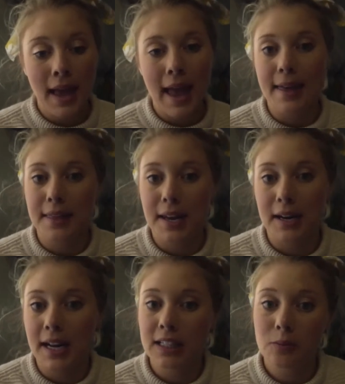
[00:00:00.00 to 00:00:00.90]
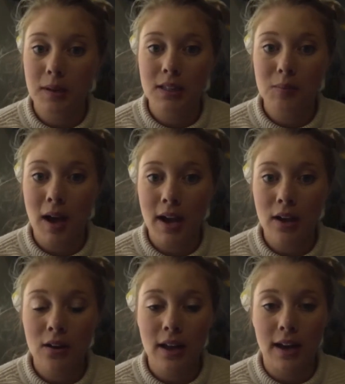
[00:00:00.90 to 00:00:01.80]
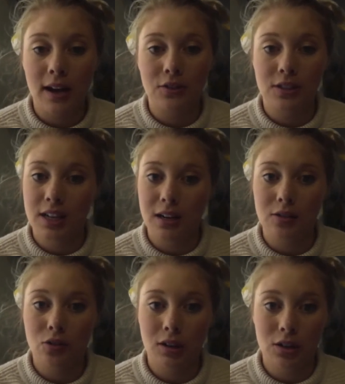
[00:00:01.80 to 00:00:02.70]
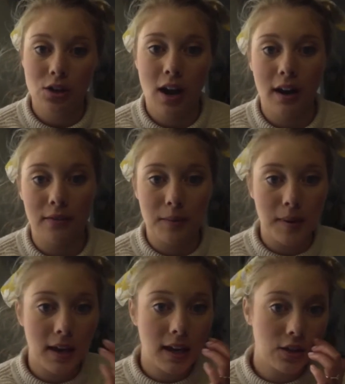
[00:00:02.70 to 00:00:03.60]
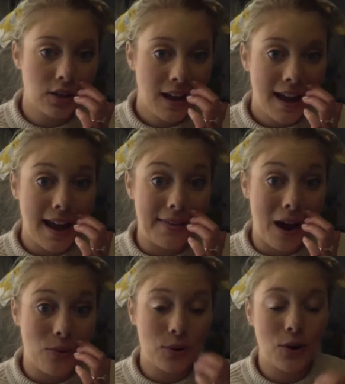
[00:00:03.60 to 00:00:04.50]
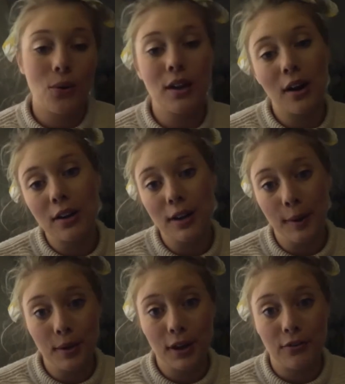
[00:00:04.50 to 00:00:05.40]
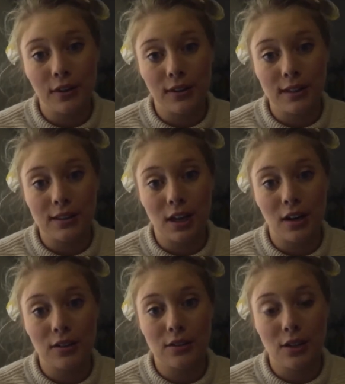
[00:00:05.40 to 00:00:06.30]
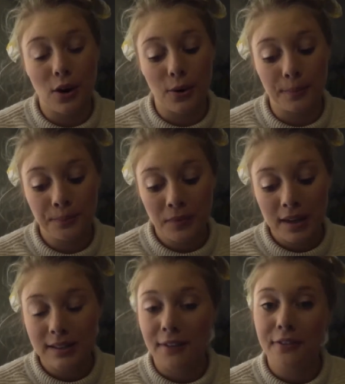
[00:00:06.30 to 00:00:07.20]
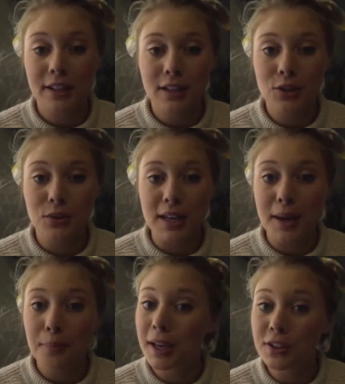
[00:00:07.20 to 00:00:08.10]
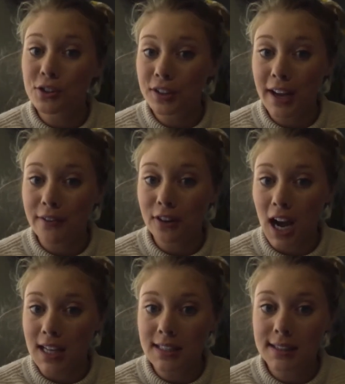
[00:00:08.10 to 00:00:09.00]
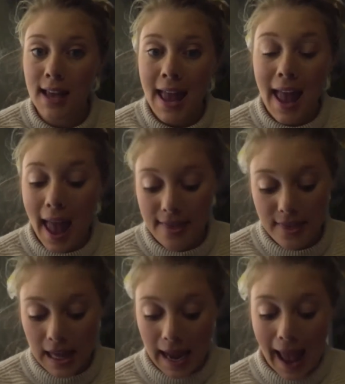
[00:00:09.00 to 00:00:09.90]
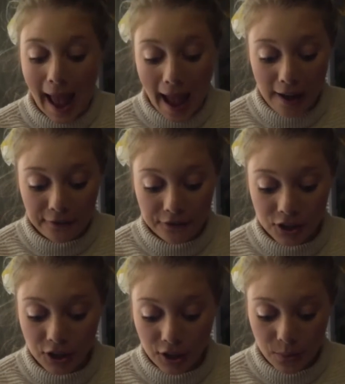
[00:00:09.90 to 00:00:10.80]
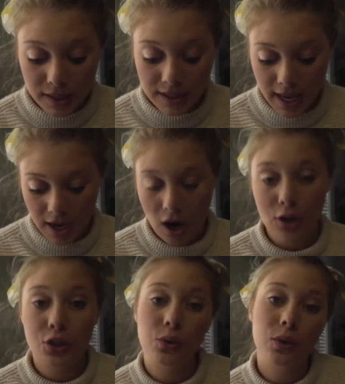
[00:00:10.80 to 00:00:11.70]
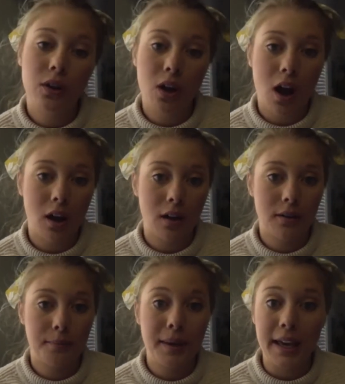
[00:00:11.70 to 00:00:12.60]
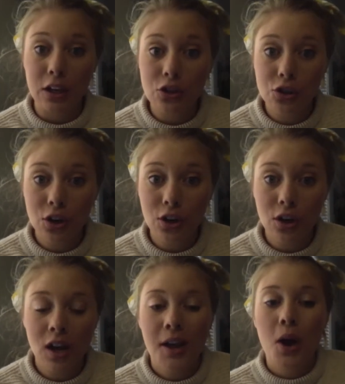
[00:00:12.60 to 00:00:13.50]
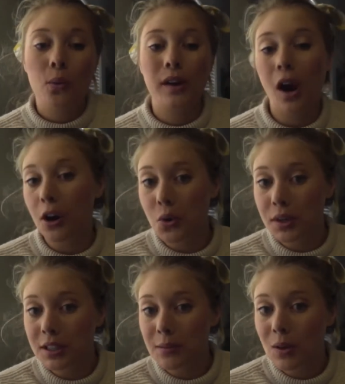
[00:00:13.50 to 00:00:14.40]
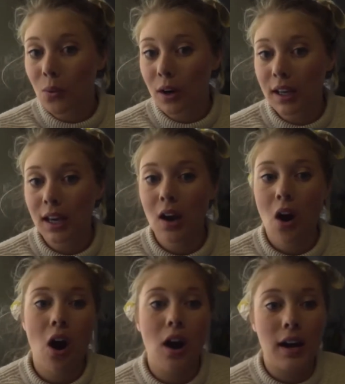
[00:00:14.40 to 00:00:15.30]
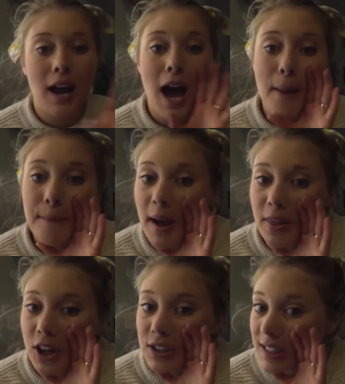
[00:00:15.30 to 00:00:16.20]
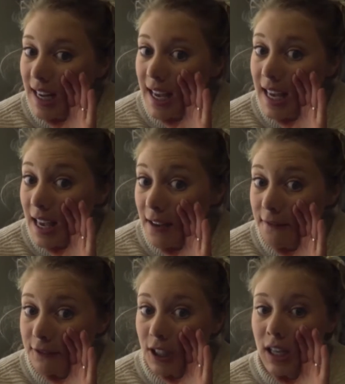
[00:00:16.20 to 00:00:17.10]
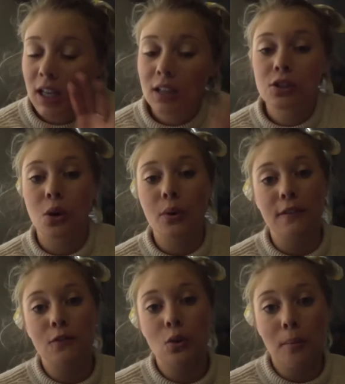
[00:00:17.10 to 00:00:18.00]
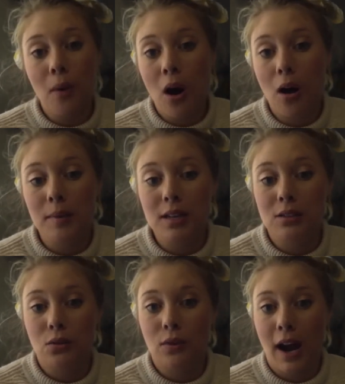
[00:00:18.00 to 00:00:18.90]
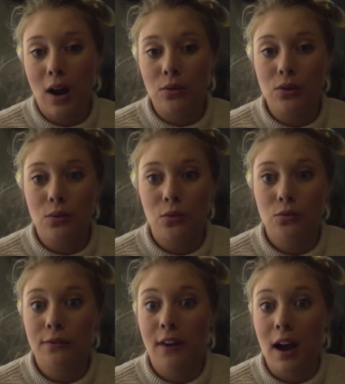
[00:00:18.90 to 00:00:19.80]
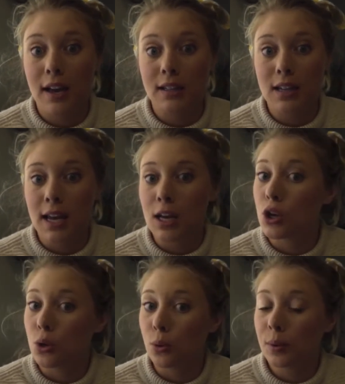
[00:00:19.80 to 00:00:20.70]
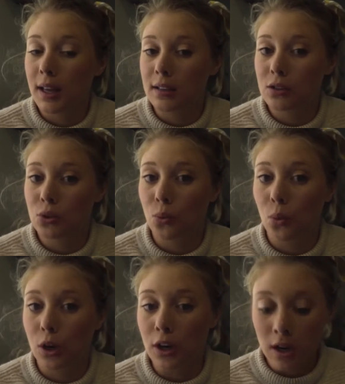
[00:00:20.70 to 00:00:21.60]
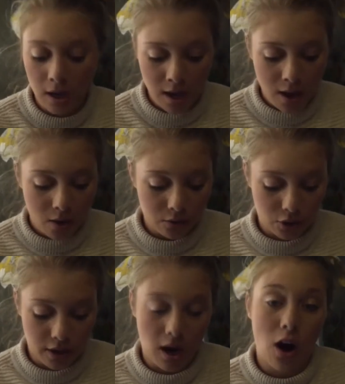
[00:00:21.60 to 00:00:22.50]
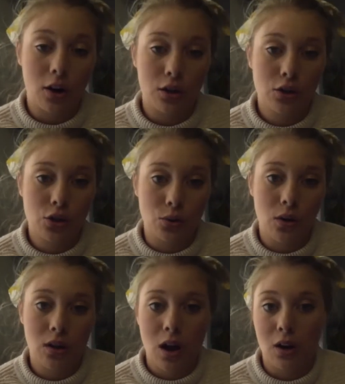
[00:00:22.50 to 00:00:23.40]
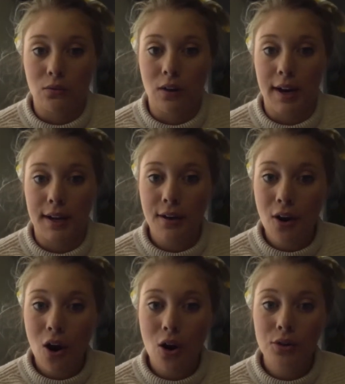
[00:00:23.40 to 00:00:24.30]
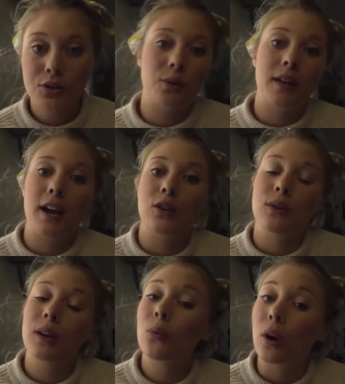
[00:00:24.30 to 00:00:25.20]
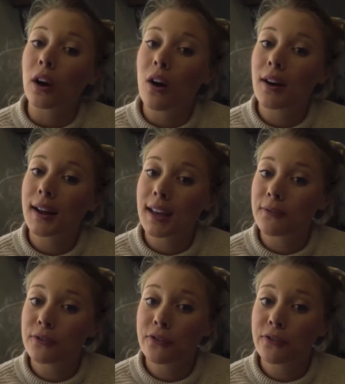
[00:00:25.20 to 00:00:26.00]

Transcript: and then a nice big smile, and I'll just take a screenshot of the page, and that will go in our yearbook for this year. So definitely a unique picture day for us. And then after we take our two o'clock picture. We are going to be working on a Mother's Day gift. So if your mom is around, find a new place to work during our 2 o'clock writing call so that you can work on a gift